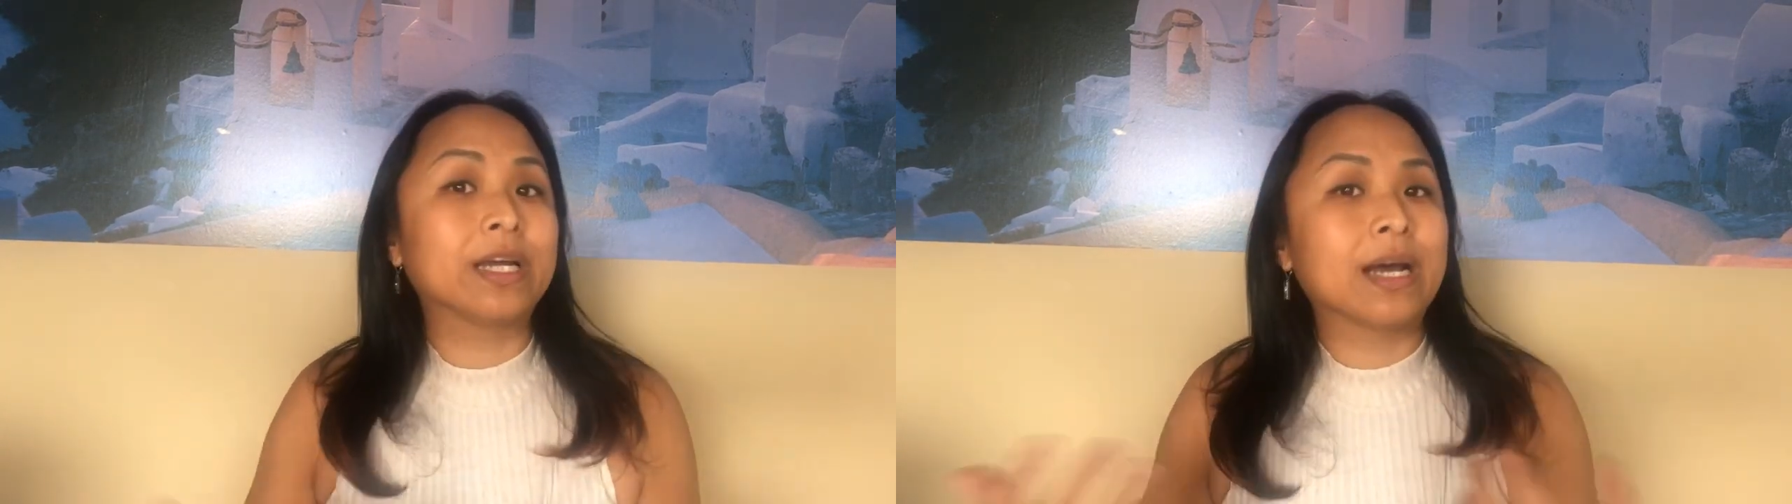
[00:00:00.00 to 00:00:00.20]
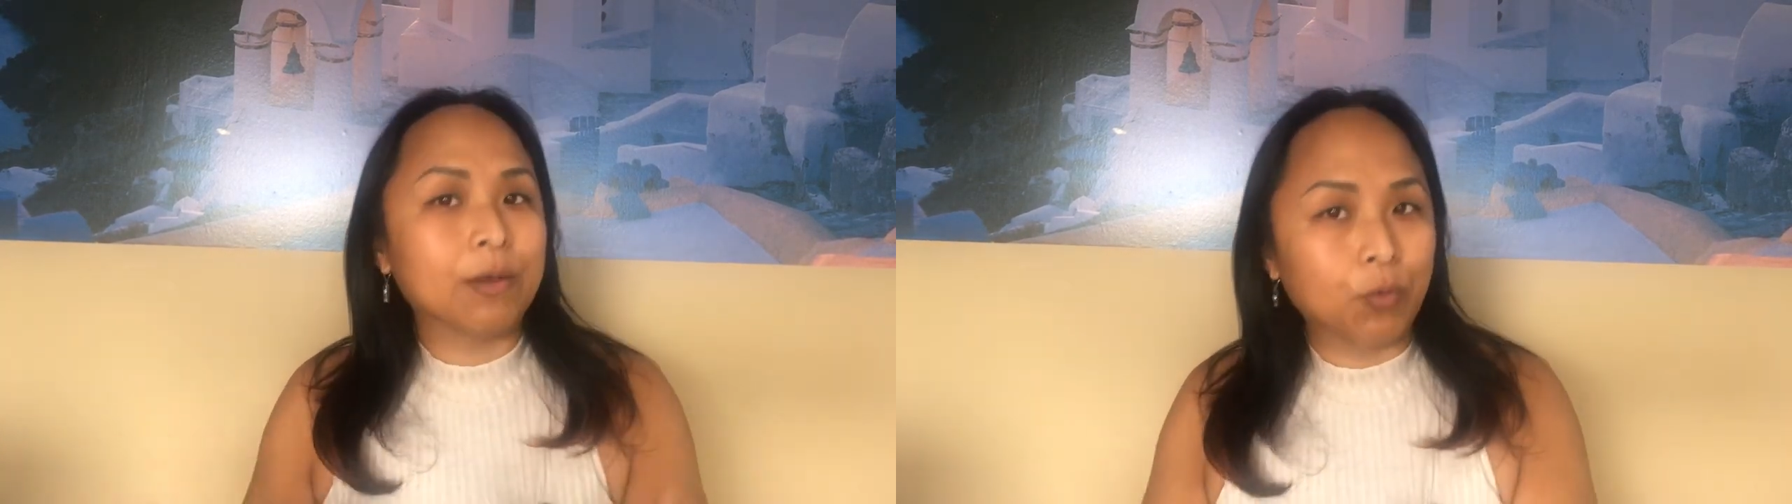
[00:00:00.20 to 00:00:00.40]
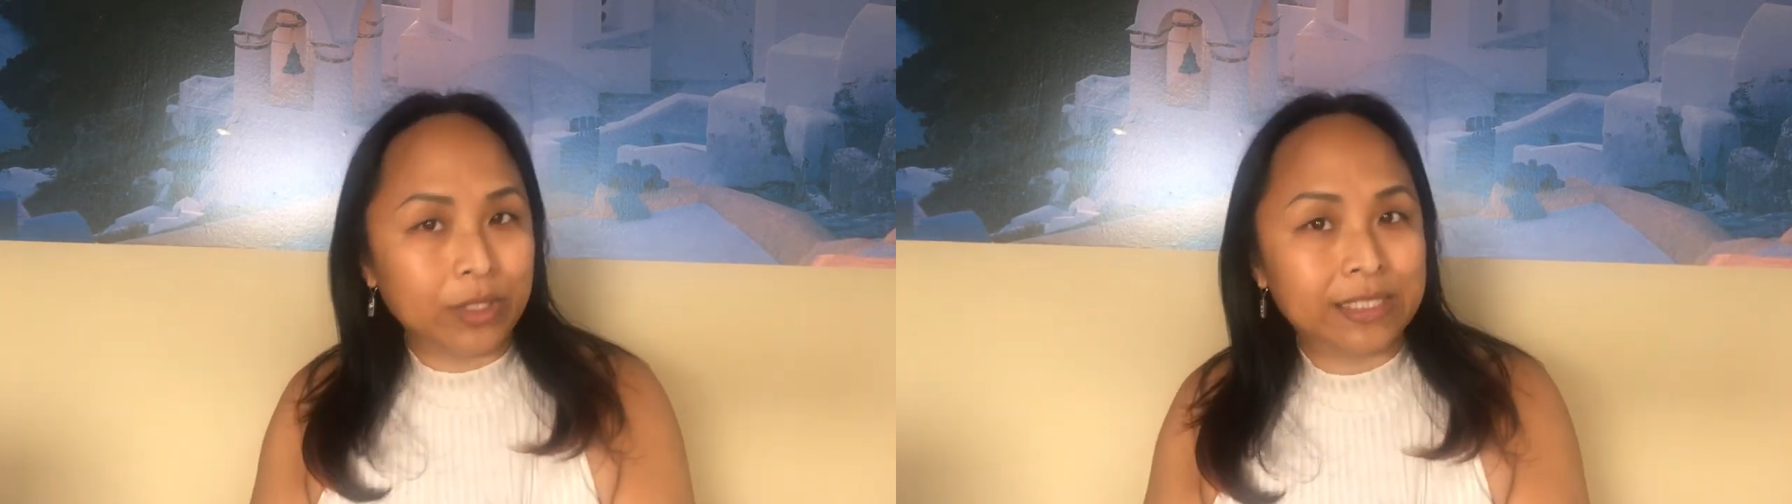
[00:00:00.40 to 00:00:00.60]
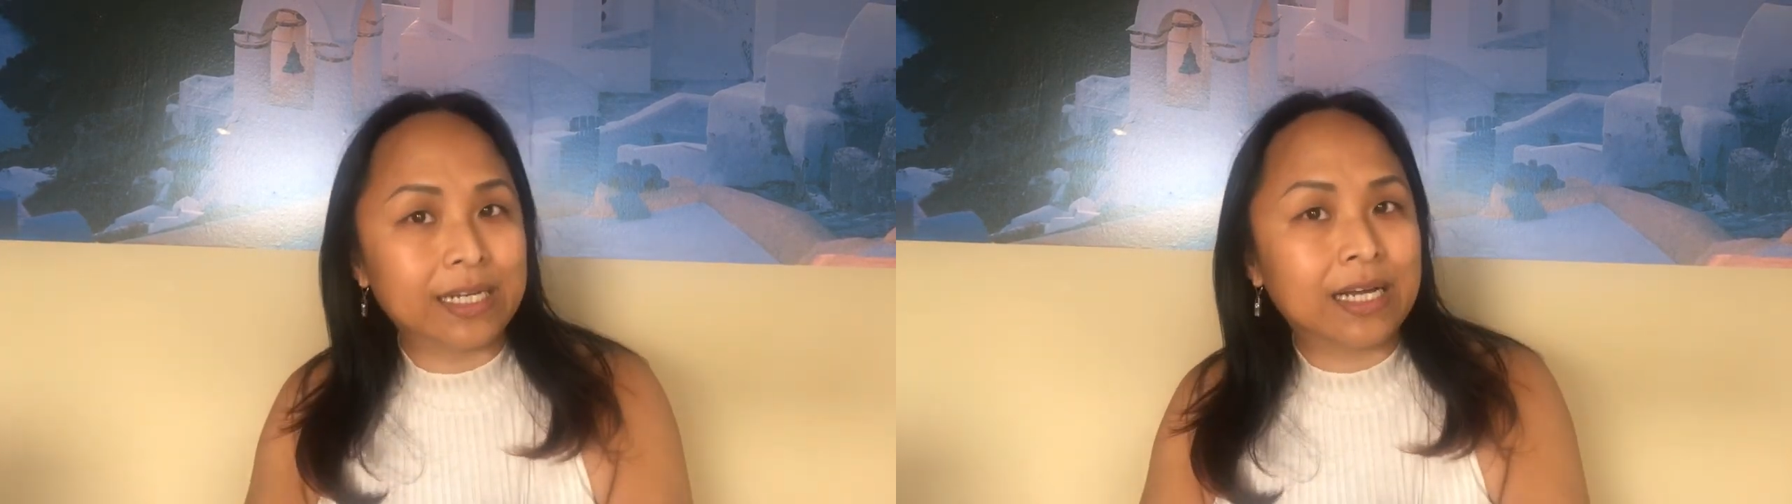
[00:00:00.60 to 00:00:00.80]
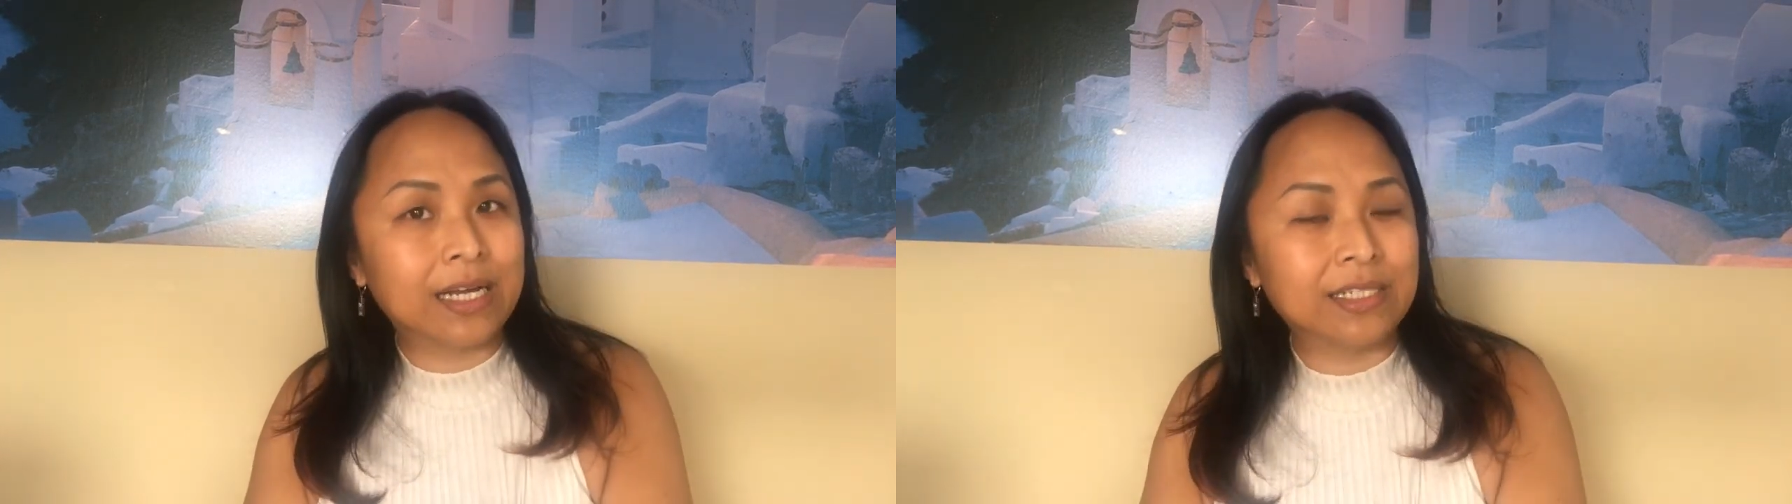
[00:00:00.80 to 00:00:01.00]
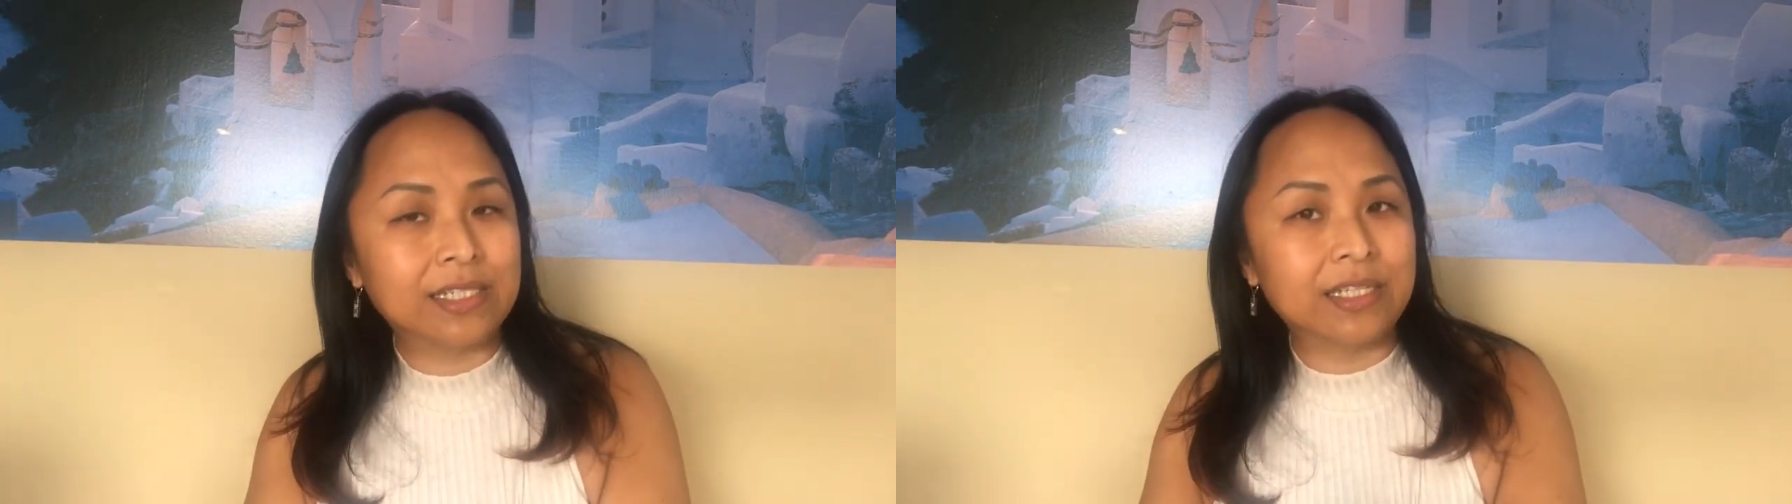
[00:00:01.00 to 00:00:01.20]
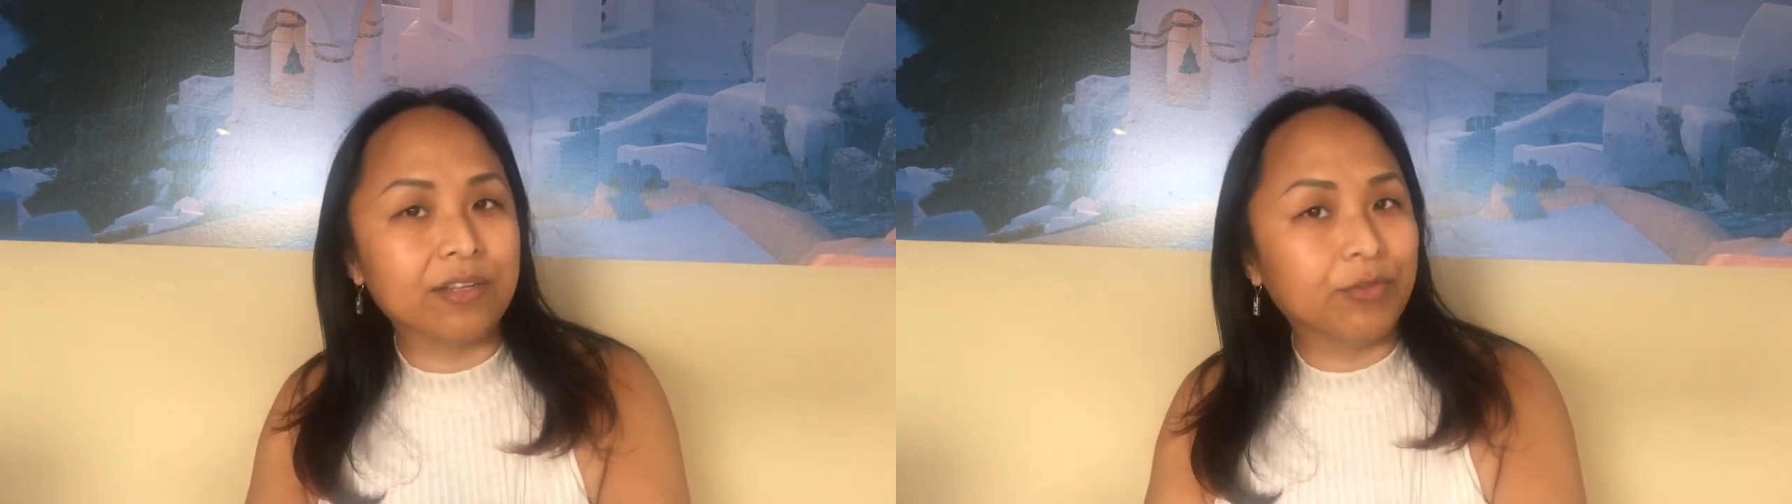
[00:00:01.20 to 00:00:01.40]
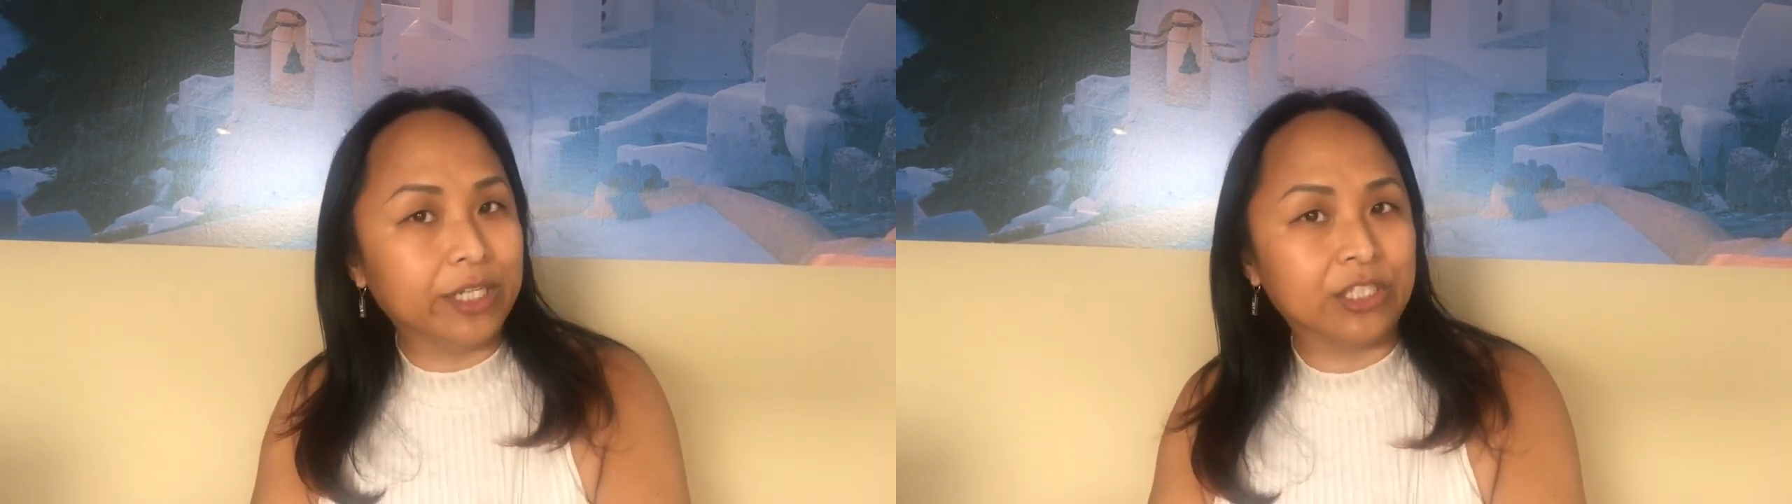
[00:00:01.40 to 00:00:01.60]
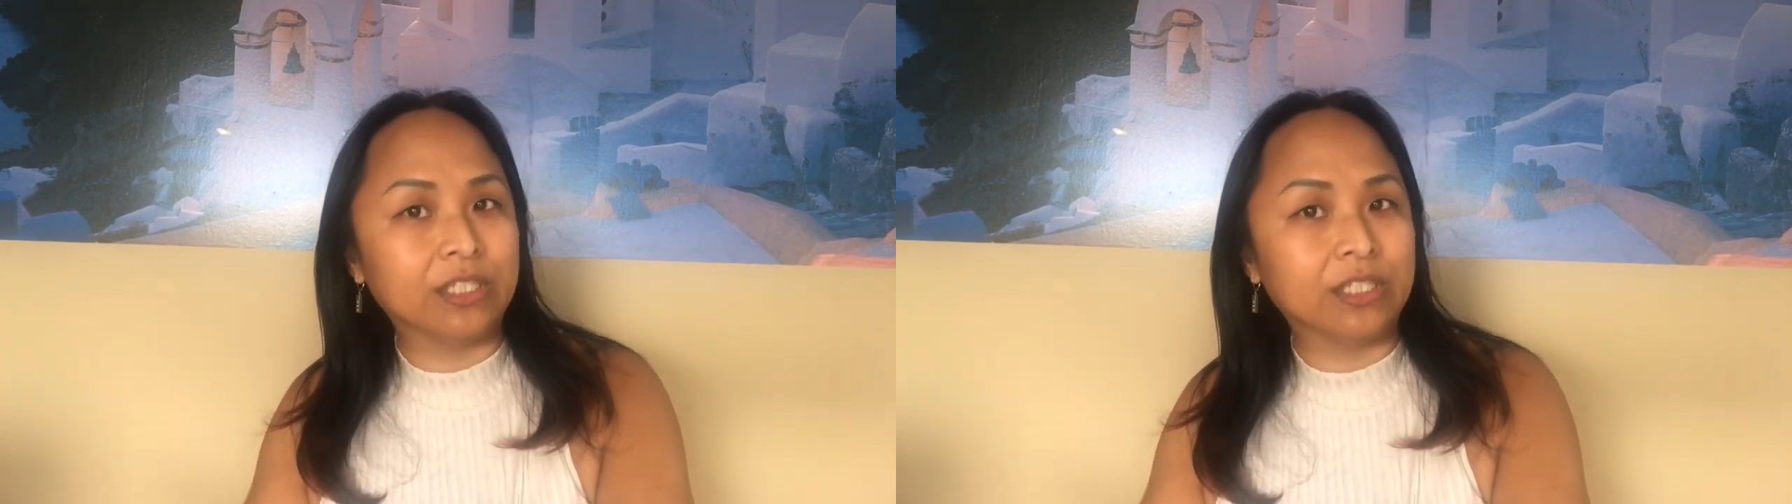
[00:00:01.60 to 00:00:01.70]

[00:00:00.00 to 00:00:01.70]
with the consideration